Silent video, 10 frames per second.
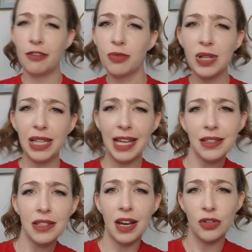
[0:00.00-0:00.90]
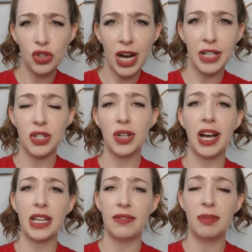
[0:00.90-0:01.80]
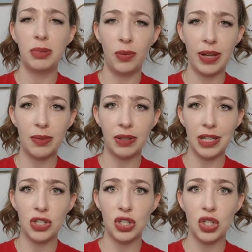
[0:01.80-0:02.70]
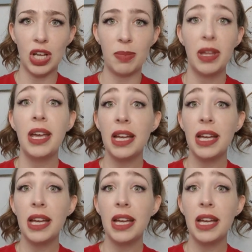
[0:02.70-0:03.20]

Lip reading: a freelance contractor kind of employee relationship.